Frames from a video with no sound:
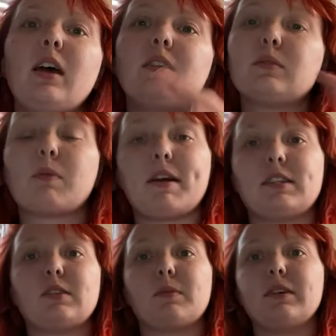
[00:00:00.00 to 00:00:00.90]
This
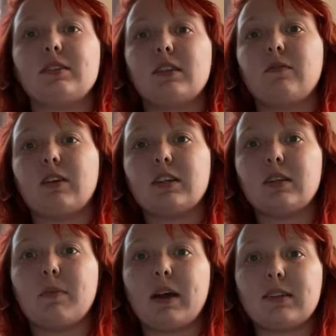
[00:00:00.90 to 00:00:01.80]
process was
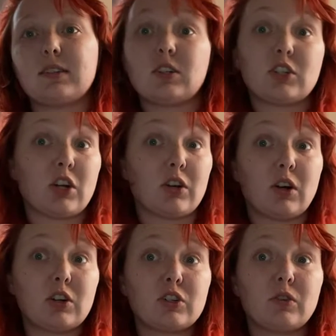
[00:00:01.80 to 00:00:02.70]
invented by Sir John
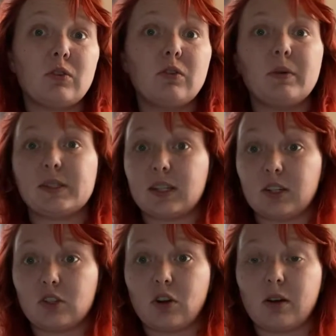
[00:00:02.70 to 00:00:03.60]
Herschel, who is an
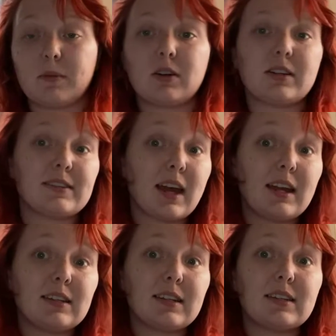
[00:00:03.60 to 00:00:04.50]
astronomer and a
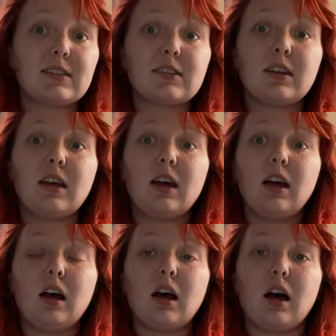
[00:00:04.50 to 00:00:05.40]
scientist.
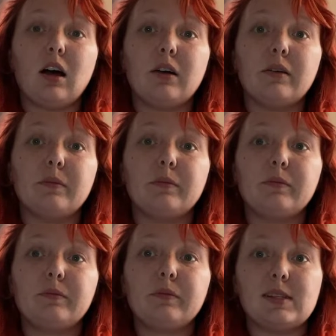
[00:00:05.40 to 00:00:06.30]

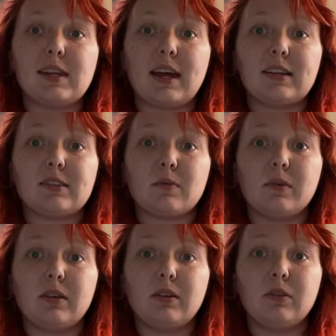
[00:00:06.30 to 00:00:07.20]
His dad is the
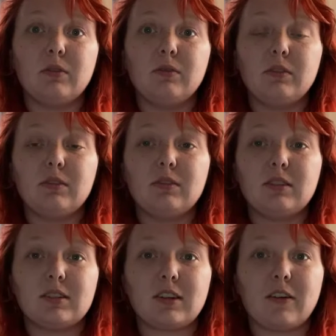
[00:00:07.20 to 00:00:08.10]
one who
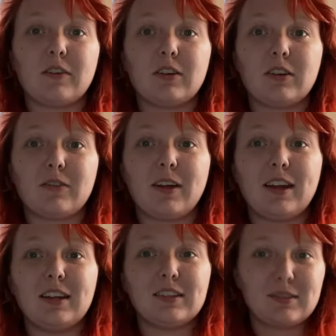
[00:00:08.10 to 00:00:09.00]
discovered
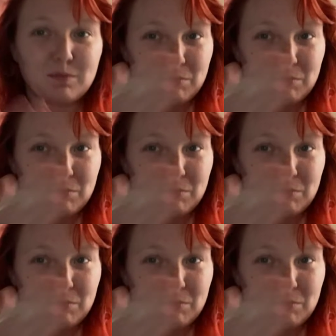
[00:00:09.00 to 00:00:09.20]
Uranus.